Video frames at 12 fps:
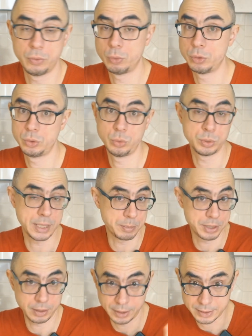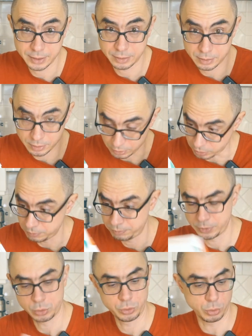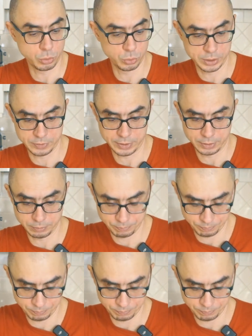you want to do something like that on your own as well.